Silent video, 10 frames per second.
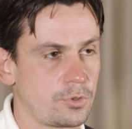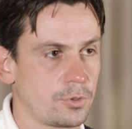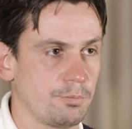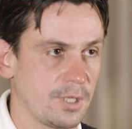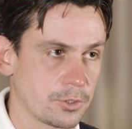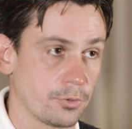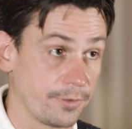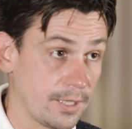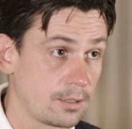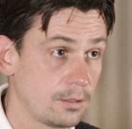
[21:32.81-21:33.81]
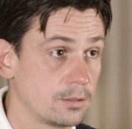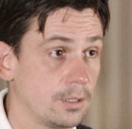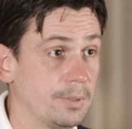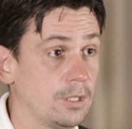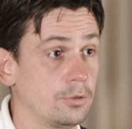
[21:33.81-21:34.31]
so it makes you think
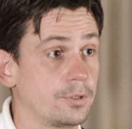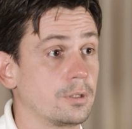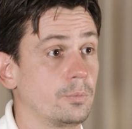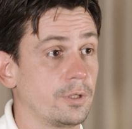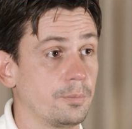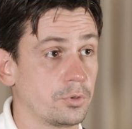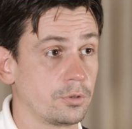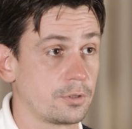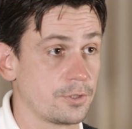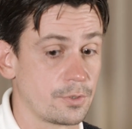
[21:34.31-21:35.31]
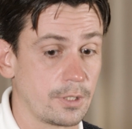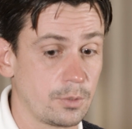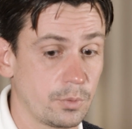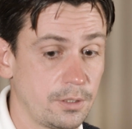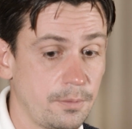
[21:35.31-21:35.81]
about whether the product is the right
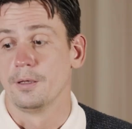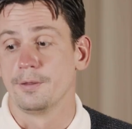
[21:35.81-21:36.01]
one.